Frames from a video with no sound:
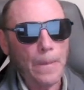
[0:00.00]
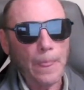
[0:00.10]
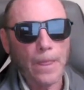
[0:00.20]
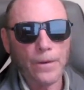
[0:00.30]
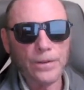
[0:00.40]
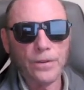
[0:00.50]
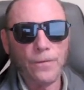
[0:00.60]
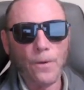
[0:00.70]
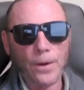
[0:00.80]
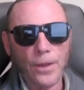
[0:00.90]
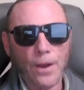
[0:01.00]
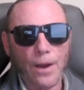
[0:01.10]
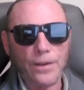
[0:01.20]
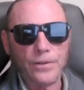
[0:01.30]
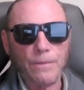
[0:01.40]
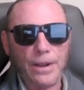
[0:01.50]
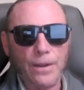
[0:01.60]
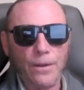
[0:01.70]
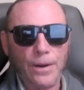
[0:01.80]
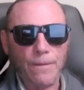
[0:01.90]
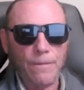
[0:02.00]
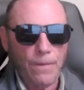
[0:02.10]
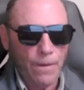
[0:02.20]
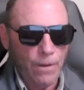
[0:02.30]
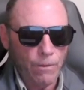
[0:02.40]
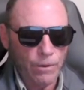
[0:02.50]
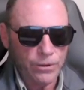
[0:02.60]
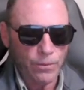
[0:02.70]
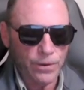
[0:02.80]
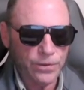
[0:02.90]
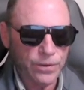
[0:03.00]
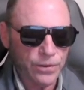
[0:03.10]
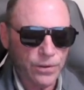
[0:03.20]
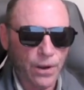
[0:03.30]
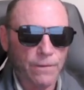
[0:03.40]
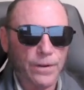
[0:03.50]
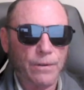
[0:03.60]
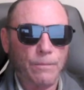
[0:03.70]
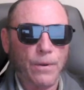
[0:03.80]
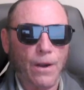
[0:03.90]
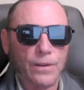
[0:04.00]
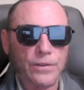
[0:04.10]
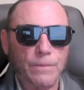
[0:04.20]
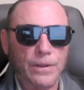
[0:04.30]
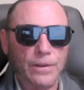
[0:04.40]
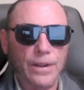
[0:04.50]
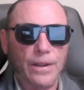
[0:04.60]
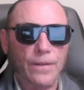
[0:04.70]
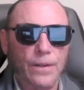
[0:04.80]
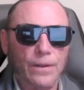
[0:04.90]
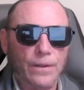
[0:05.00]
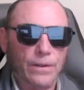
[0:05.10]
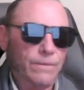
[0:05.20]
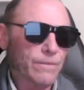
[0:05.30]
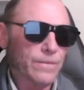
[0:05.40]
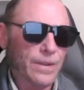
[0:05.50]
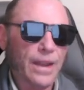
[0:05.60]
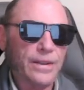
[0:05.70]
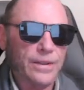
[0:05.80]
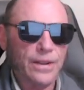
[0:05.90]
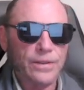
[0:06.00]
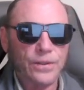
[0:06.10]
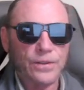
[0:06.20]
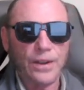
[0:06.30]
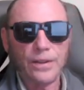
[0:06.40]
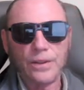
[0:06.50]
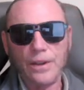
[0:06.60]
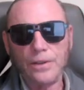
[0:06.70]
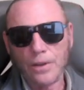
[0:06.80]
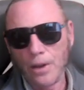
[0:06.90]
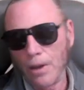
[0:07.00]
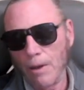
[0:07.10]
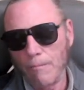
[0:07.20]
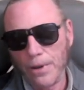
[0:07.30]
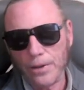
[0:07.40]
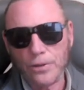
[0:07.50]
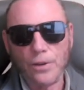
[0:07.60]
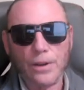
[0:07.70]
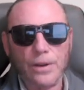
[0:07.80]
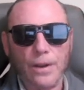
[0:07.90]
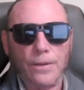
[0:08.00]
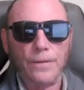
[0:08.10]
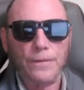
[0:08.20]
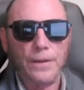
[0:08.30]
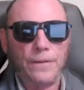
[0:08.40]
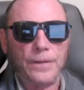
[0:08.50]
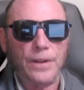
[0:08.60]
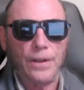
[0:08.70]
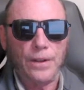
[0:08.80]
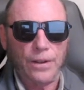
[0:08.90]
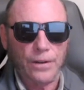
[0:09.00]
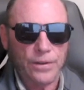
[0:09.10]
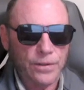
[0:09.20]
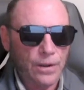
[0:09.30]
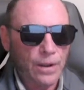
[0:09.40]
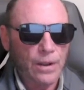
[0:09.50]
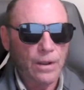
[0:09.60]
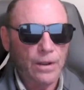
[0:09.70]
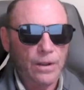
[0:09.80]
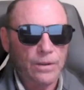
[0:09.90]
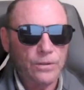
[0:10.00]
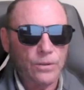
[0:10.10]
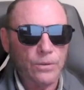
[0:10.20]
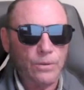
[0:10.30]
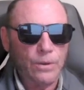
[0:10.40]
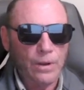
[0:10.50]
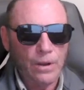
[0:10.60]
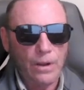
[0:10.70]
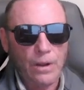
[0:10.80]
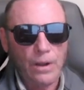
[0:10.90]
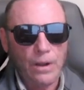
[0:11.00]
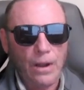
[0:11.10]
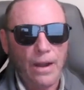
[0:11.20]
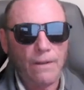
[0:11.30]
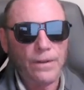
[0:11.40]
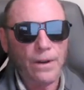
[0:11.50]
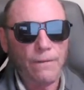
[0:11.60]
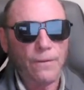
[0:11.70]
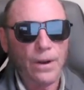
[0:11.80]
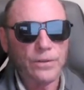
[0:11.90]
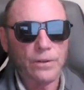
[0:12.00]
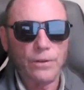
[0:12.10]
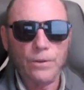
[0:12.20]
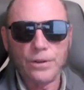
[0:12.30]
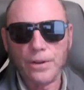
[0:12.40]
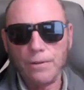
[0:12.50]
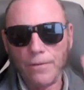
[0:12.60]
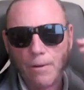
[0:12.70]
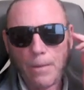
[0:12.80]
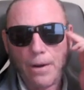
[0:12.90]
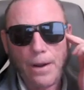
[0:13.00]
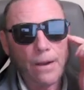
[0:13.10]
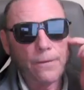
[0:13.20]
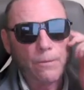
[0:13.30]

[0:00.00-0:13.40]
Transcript: There is a fourth cosmic unit, which was discovered approximately in the 1960s, but it took another 50 years to have enough resolution from our ever